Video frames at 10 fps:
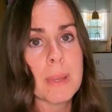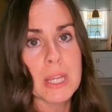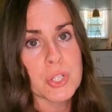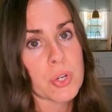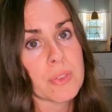
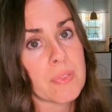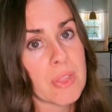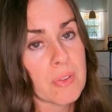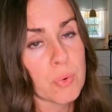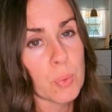make sure that
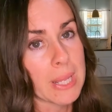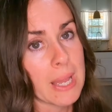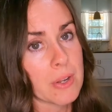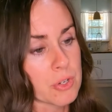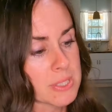they
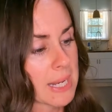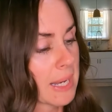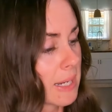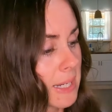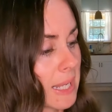fully
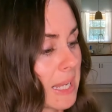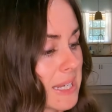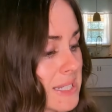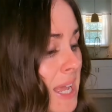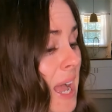understand
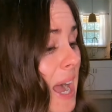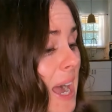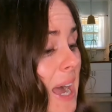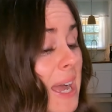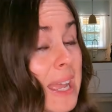it.
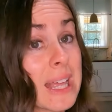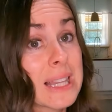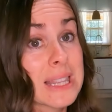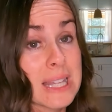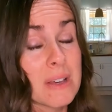I
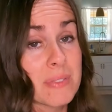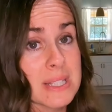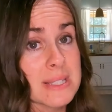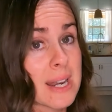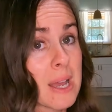love
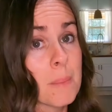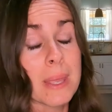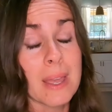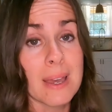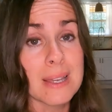this setup
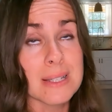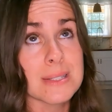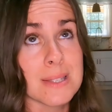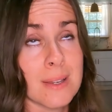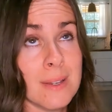
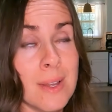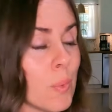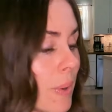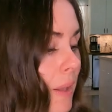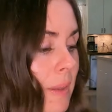because,
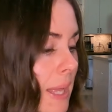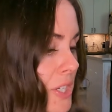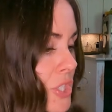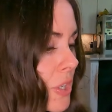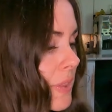well,
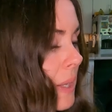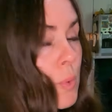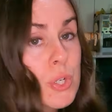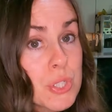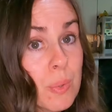last year they
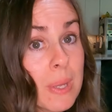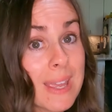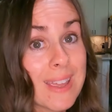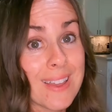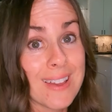were
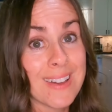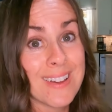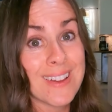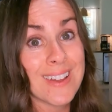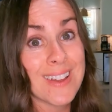doing
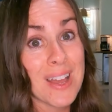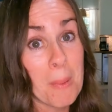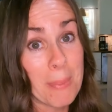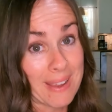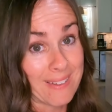
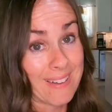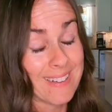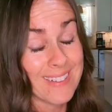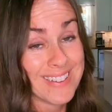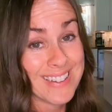Abeka